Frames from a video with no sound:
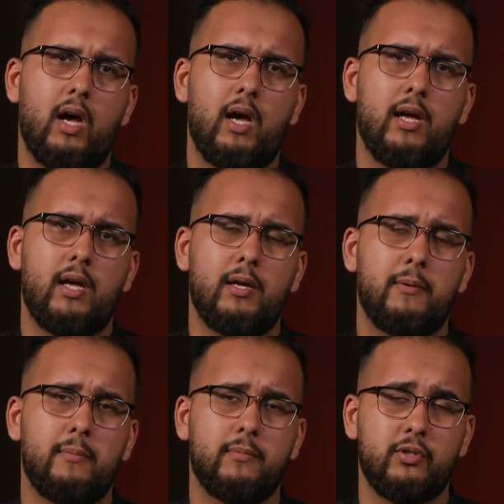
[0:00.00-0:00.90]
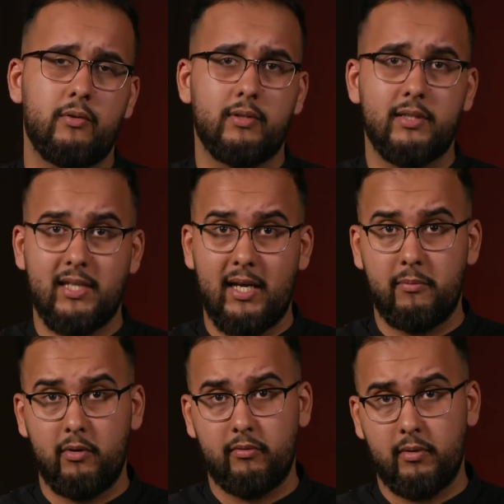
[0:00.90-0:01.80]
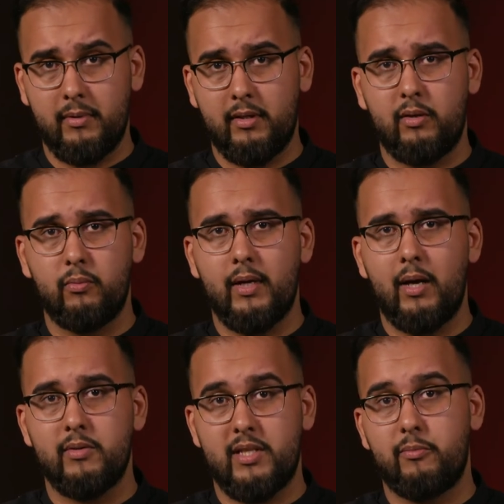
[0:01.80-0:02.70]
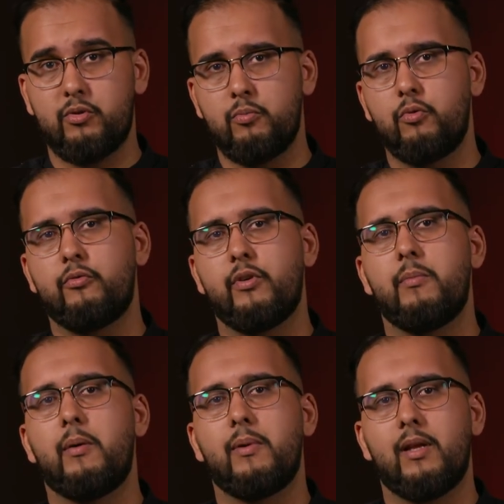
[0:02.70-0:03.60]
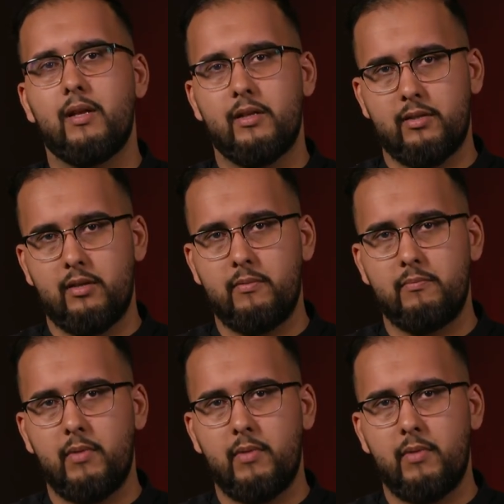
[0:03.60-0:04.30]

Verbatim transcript: um, during the time of Ramadan where I was able to mourn for Imam Ali alayhi salam,